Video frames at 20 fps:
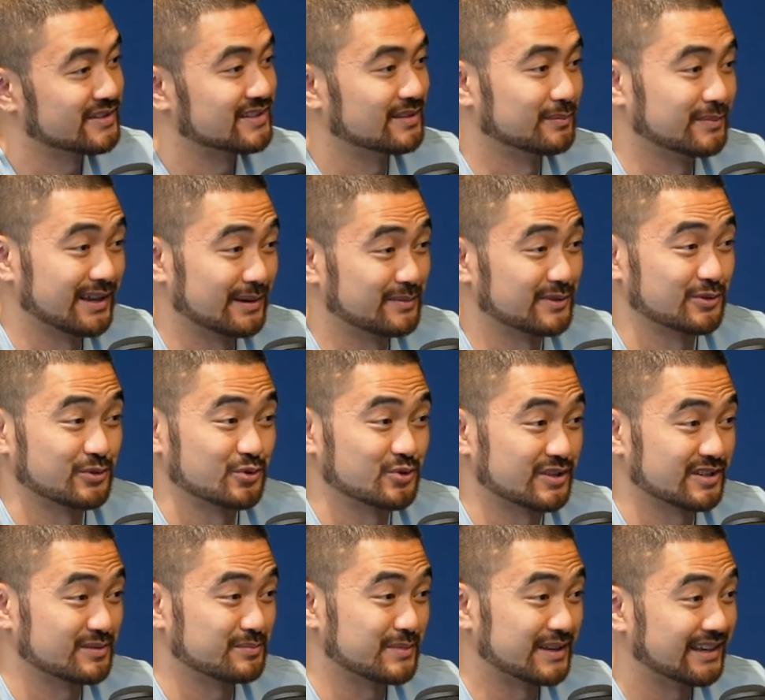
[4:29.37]
Sometimes it was
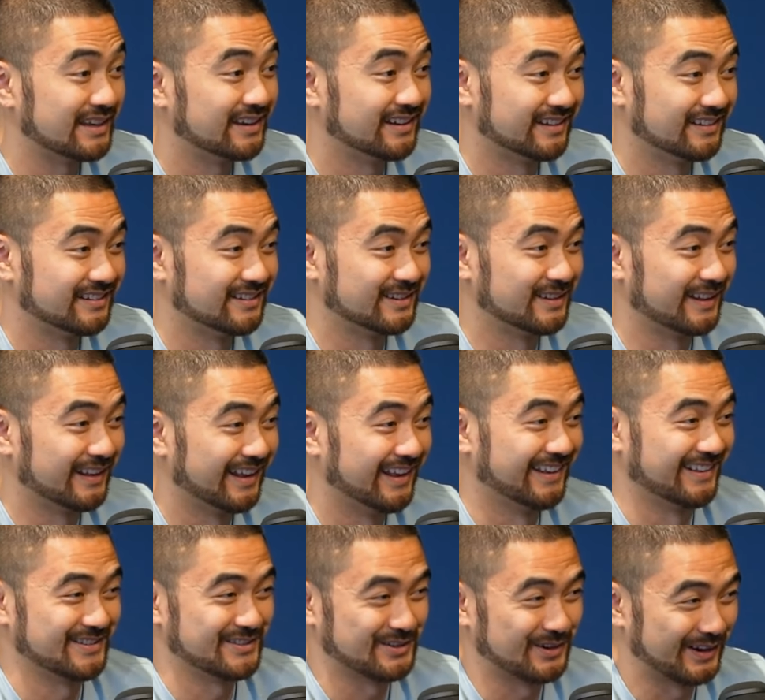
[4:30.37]
just me
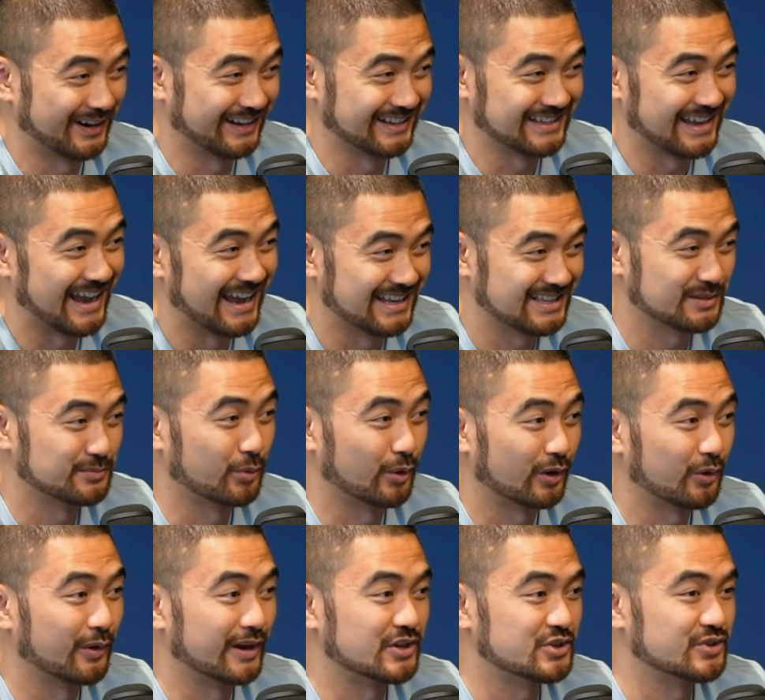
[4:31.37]
starting to ask more
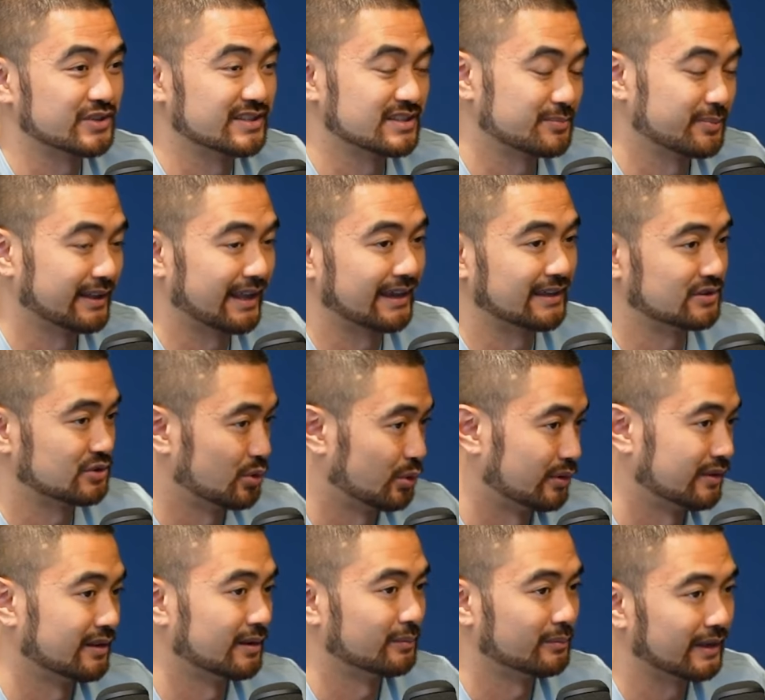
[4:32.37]
questions, but I told
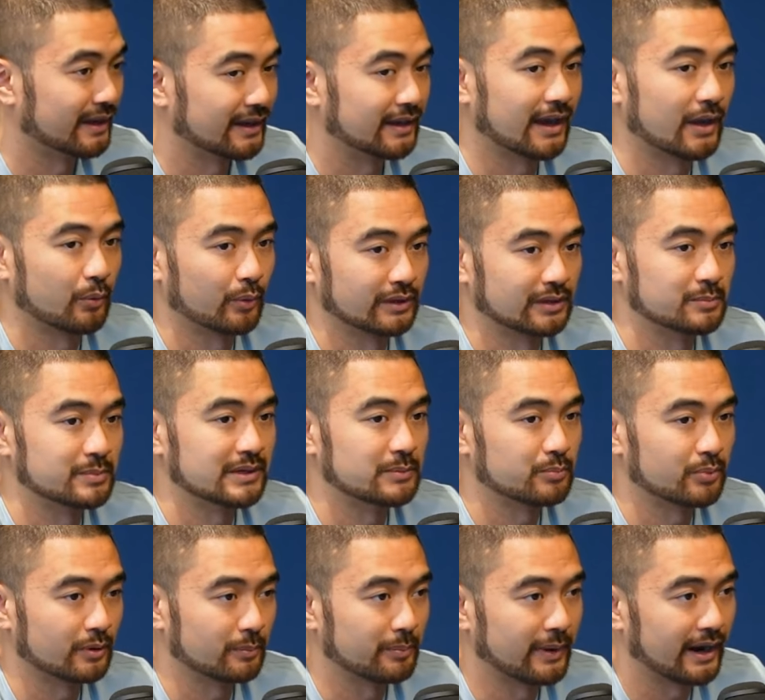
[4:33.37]
them, like, I want to be
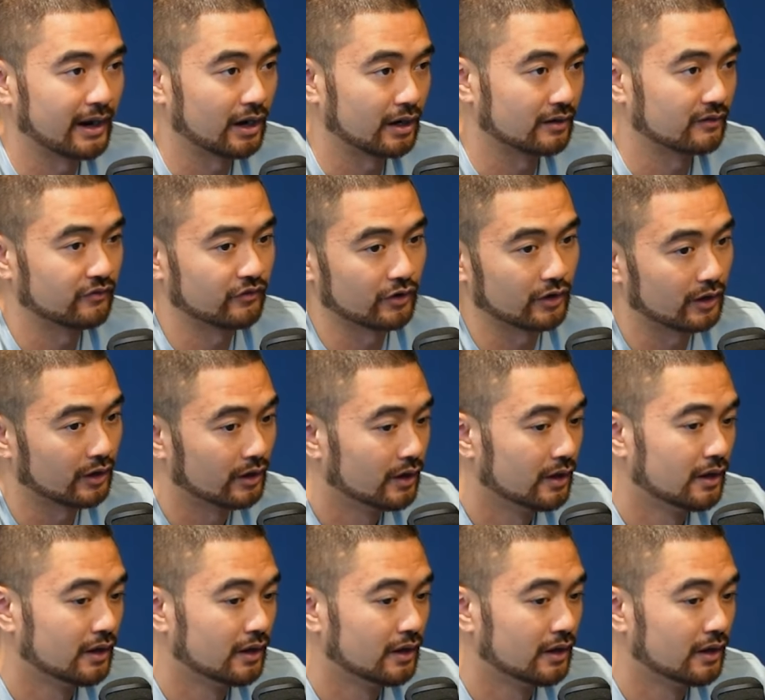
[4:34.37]
prepared for